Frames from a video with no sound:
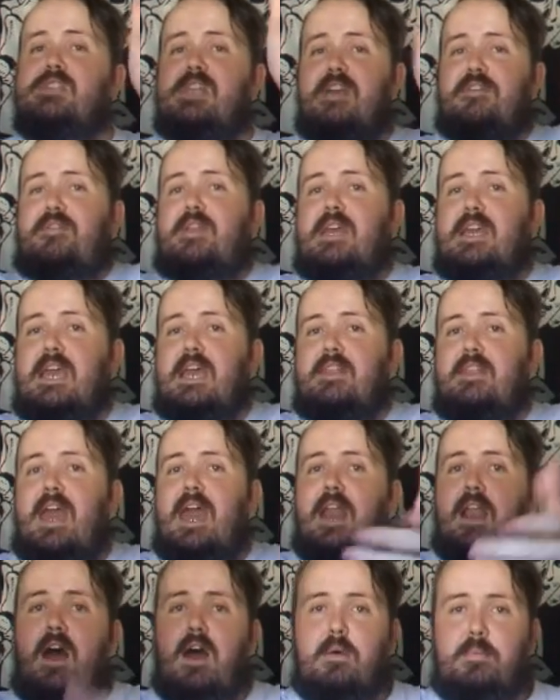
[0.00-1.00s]
Definitely get
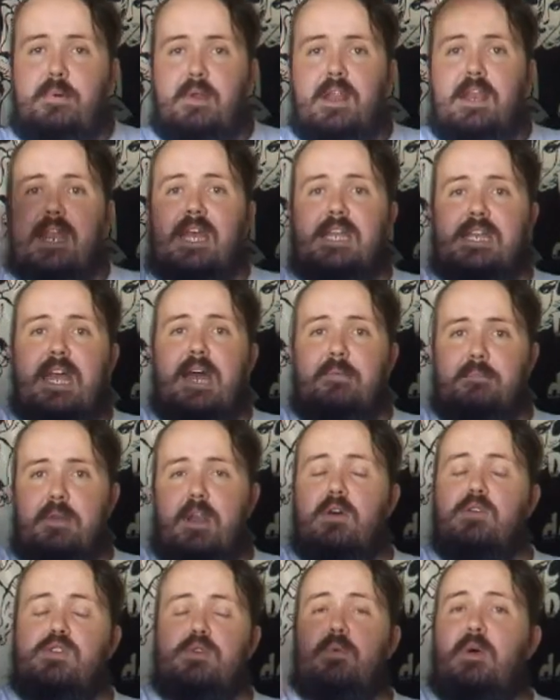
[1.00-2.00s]
that. I'll put a link down
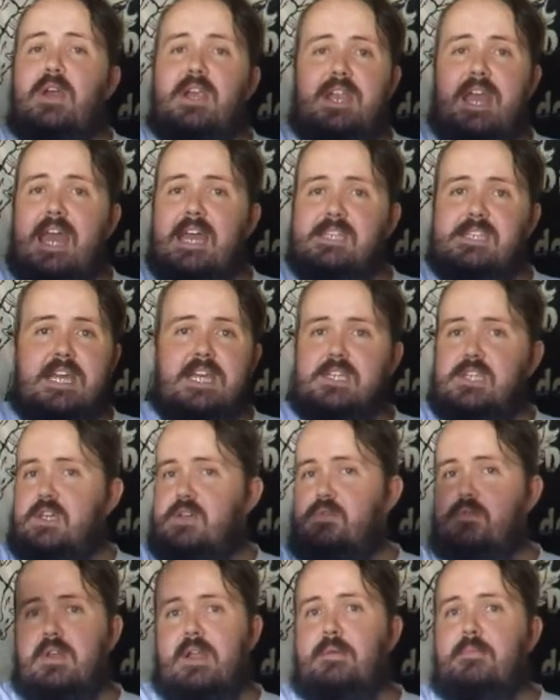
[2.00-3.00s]
below to what it is actually
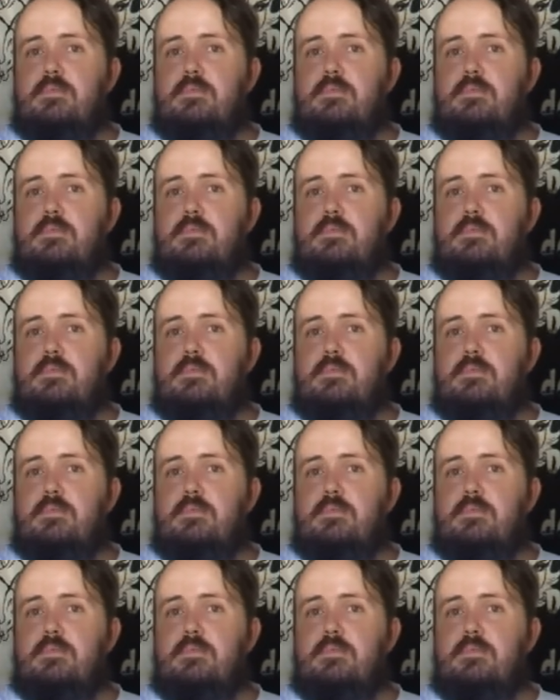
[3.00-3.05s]
called.